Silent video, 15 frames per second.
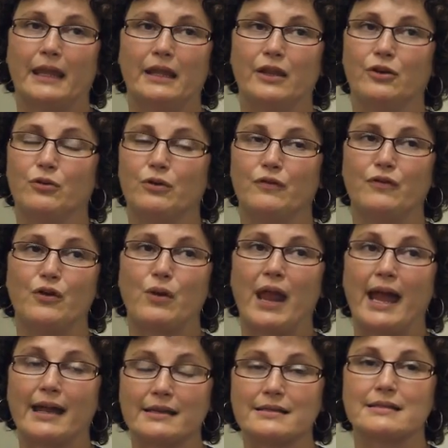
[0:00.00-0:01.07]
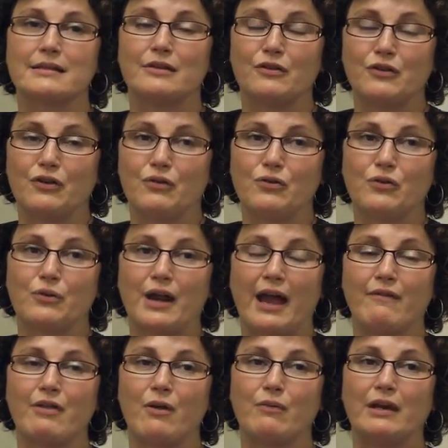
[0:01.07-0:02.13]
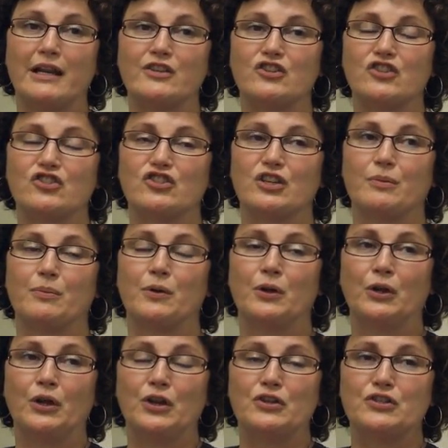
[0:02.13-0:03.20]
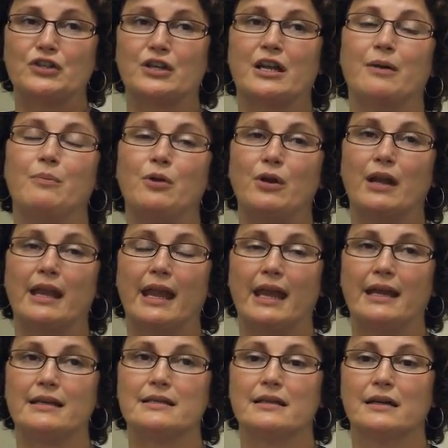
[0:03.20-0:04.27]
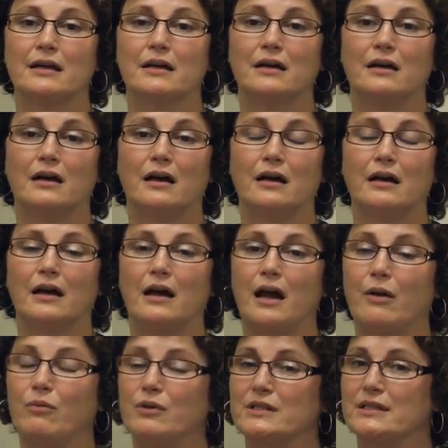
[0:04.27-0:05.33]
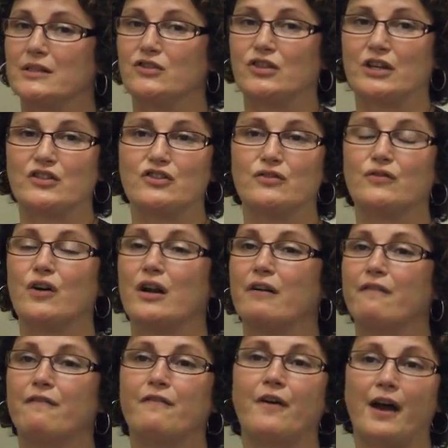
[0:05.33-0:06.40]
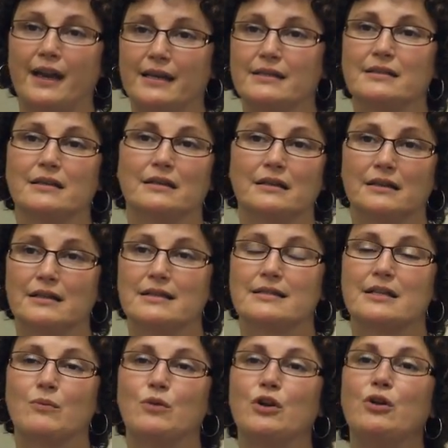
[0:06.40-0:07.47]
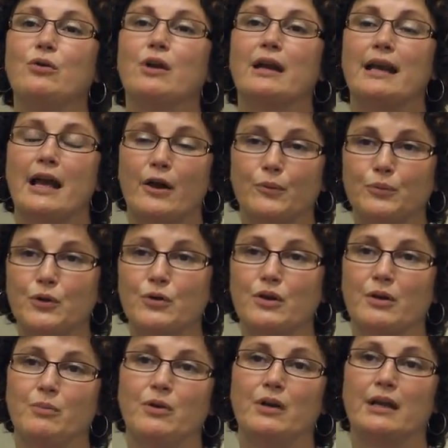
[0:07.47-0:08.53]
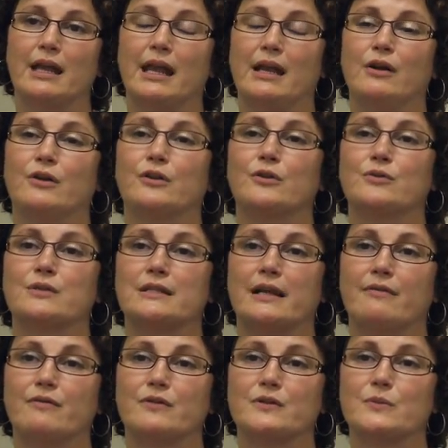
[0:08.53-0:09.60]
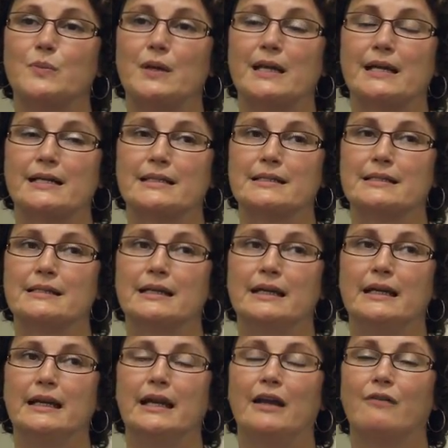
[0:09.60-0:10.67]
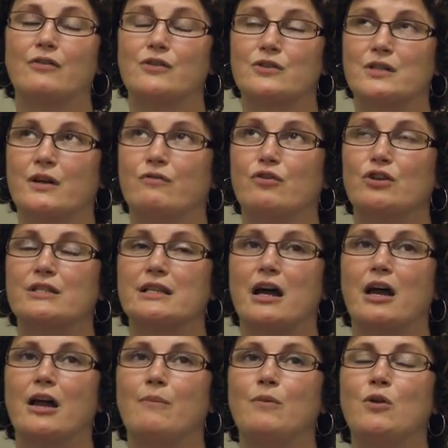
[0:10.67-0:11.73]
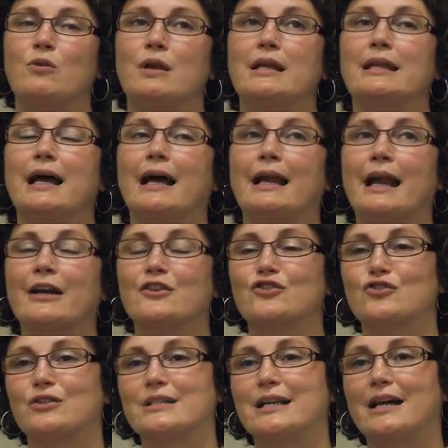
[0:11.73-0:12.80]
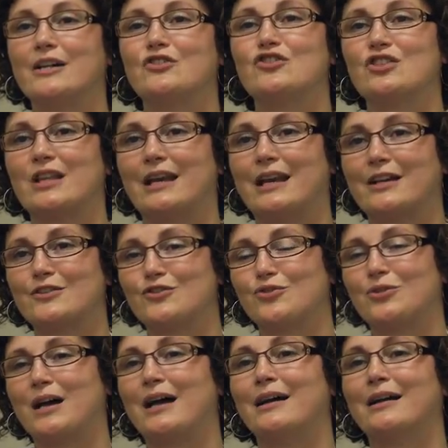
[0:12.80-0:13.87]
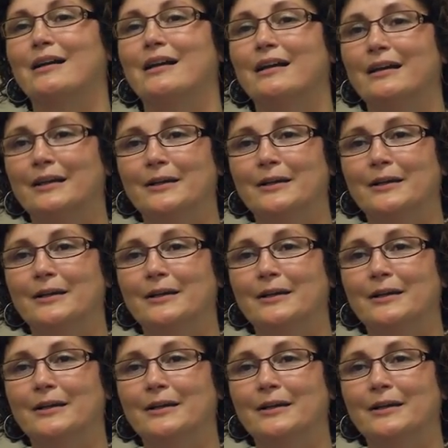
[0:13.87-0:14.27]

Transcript: if you can't, or you don't have that relationship to communicate, I would suggest you've got to find someone who can help you communicate on those levels, because if there's ever a time you need that extra touch, that extra hug,